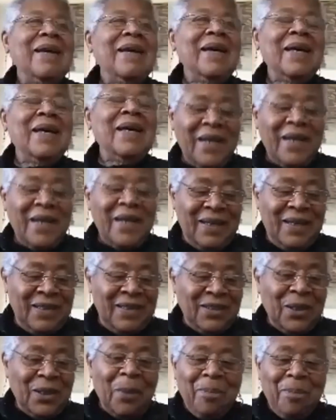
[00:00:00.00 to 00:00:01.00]
And I,
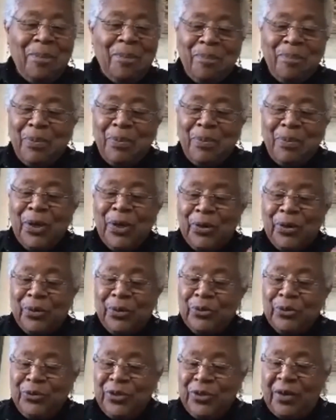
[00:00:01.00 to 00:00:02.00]
it's a
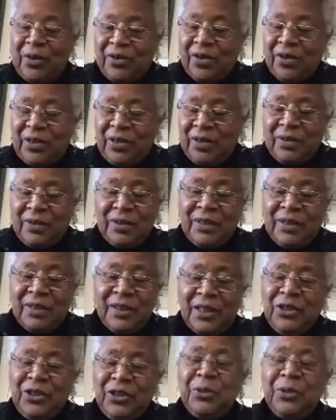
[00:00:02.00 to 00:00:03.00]
purse, it's a
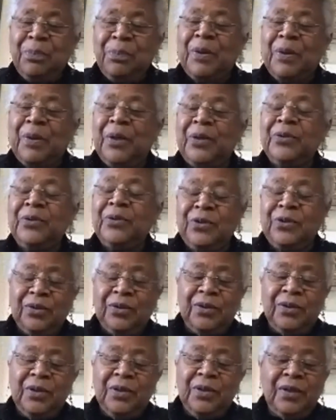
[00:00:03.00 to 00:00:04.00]
clutch purse
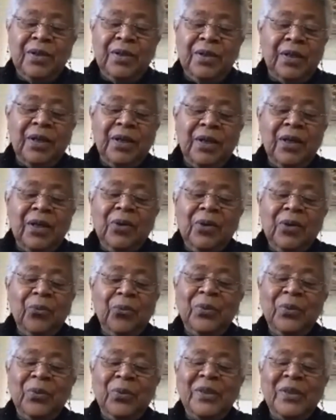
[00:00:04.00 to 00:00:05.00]

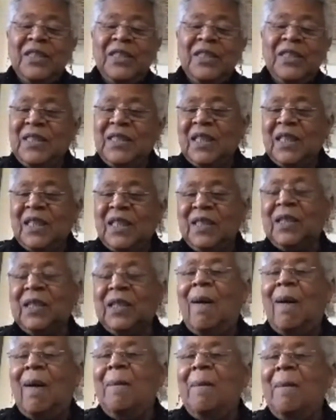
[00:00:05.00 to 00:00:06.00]
with six
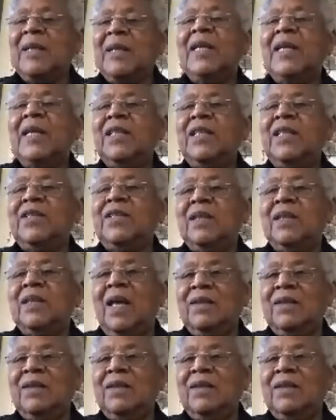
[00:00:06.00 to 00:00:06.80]
combination locks in it.